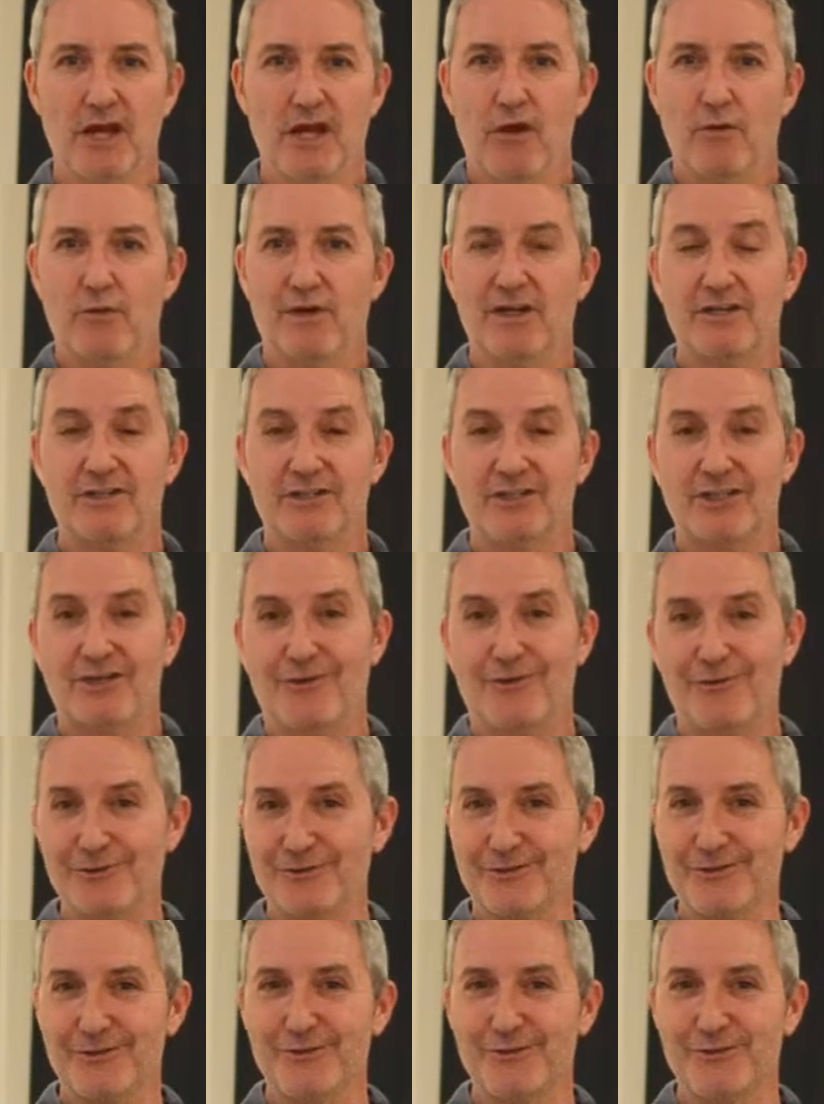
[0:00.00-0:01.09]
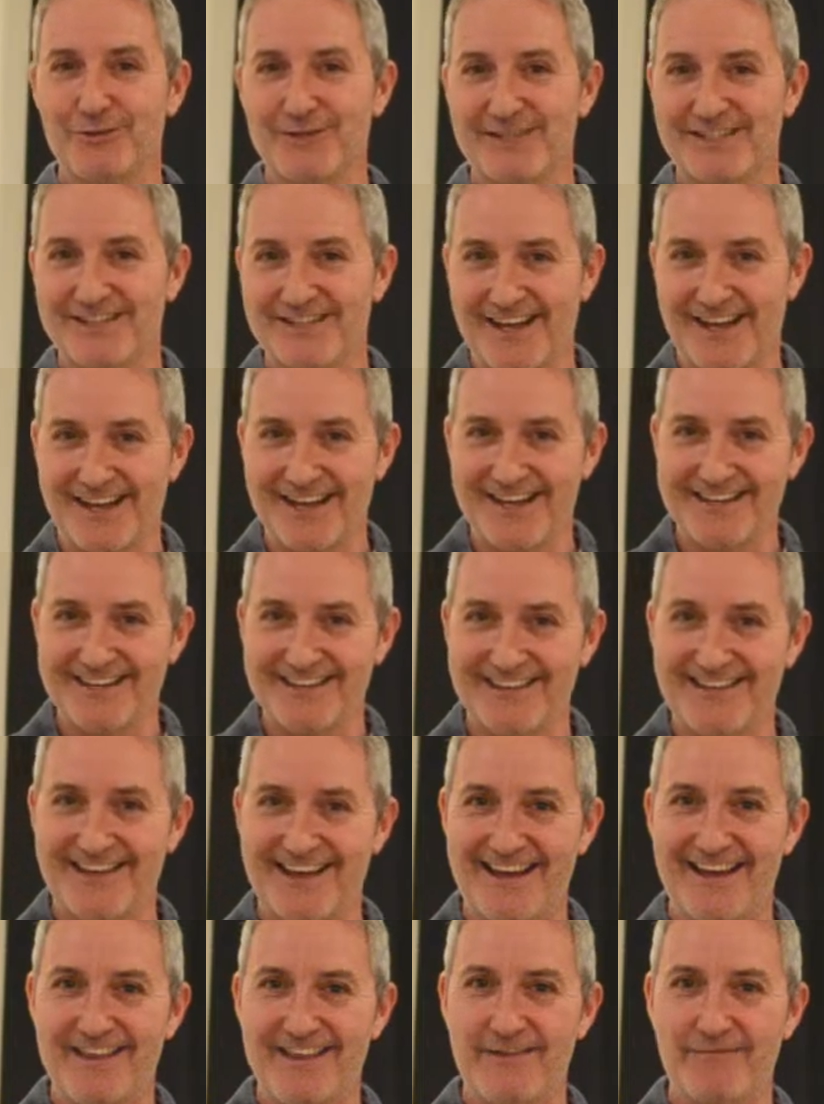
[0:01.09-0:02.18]
where she also said
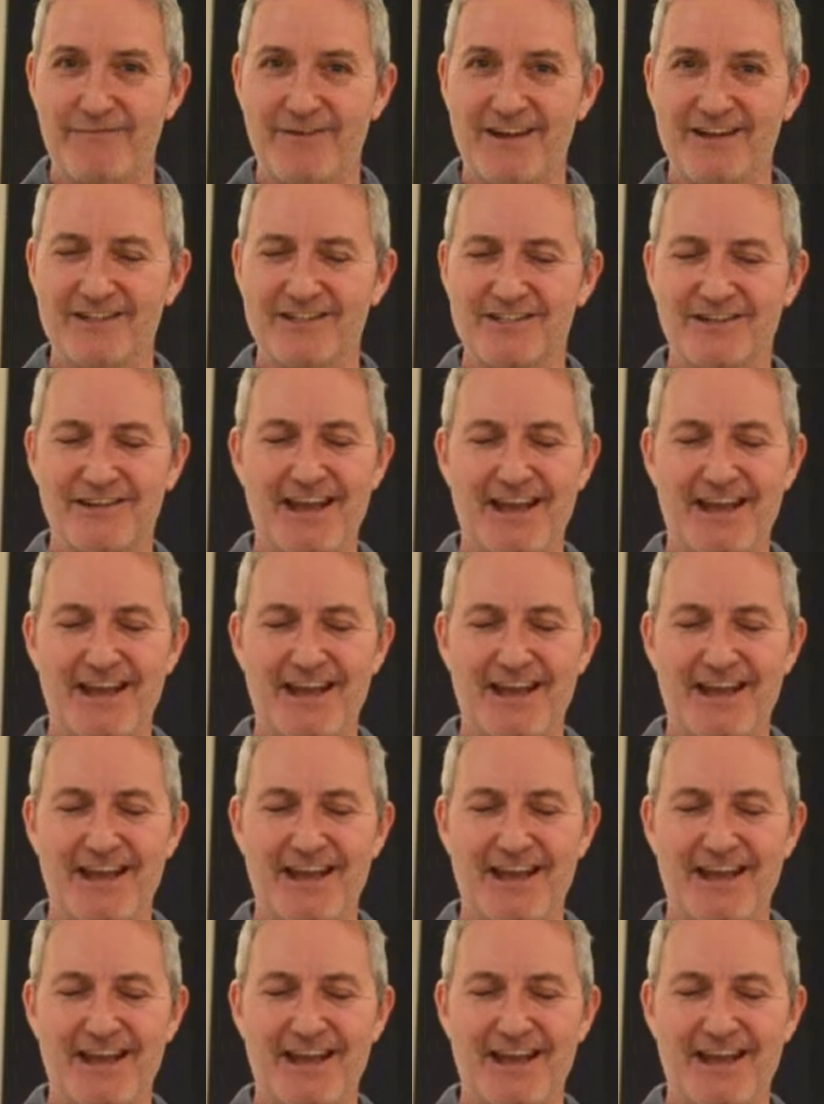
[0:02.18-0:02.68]
that the French